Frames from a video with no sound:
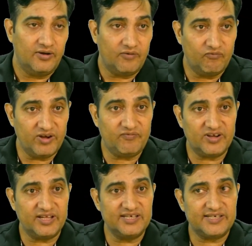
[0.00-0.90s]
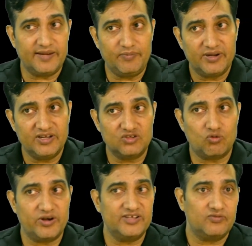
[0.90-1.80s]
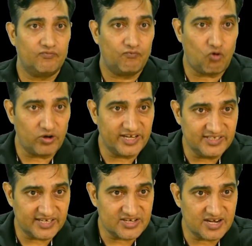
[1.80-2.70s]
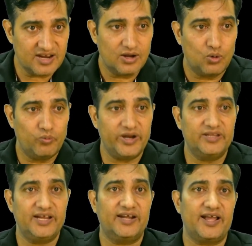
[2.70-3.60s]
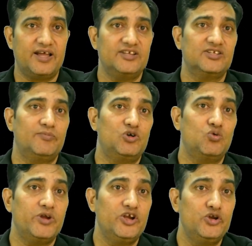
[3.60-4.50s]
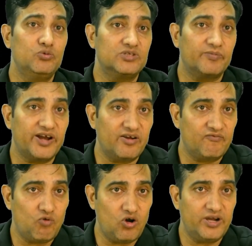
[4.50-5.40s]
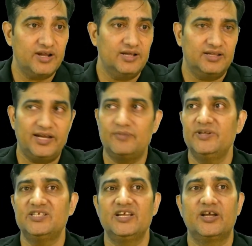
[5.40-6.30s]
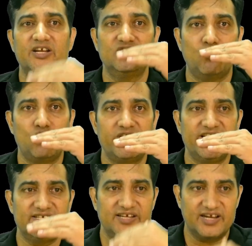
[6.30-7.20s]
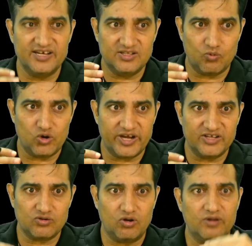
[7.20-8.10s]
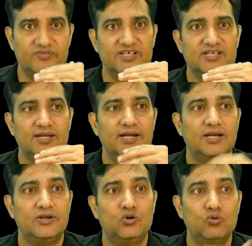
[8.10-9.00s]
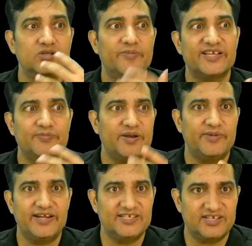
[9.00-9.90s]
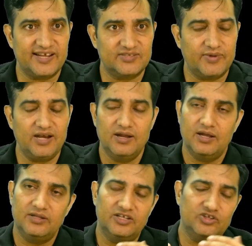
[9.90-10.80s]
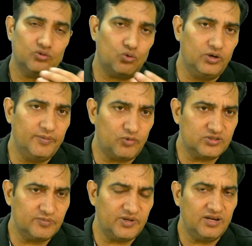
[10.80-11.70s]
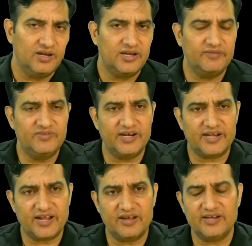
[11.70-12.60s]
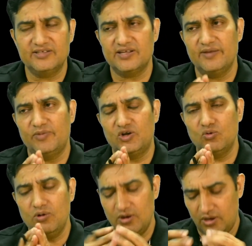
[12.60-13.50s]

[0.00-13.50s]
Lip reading: One further step is called as fault injection, where the attacker is able to induce some kind of fault. That means increase the voltage, decrease the voltage, all of this, do some experimentation as well. This is only possible if the attacker is able to